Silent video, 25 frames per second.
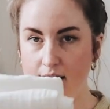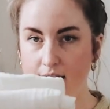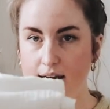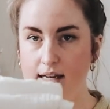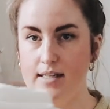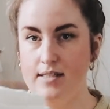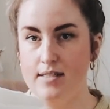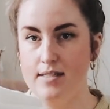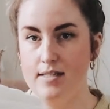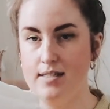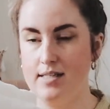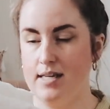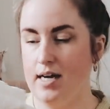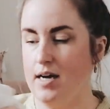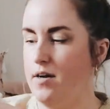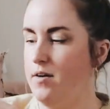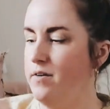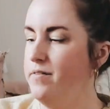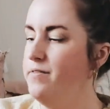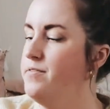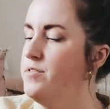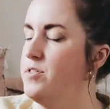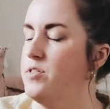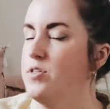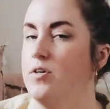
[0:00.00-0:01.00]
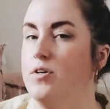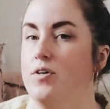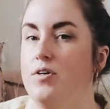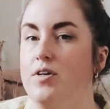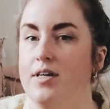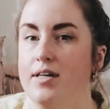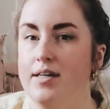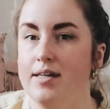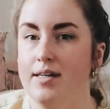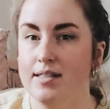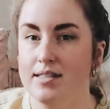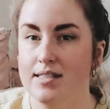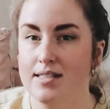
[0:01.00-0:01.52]
itself, so
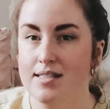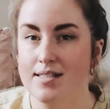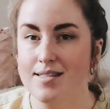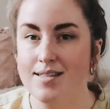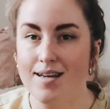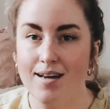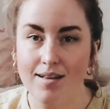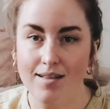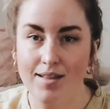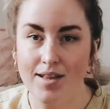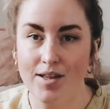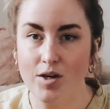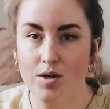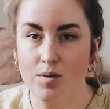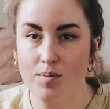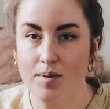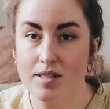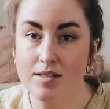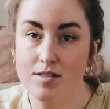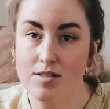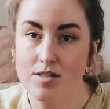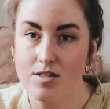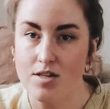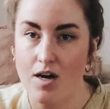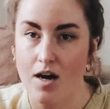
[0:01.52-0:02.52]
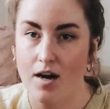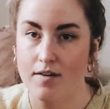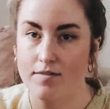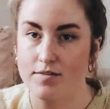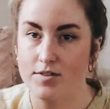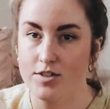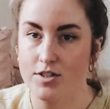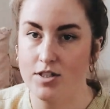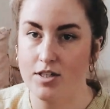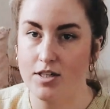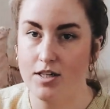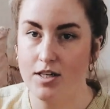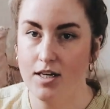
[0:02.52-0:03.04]
it's a little bit
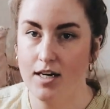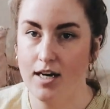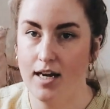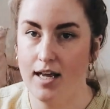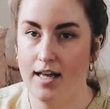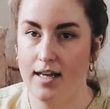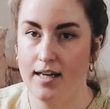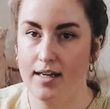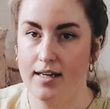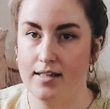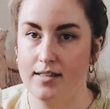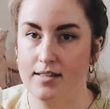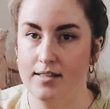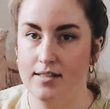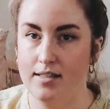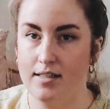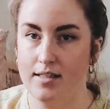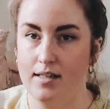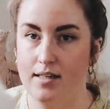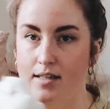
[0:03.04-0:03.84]
softer and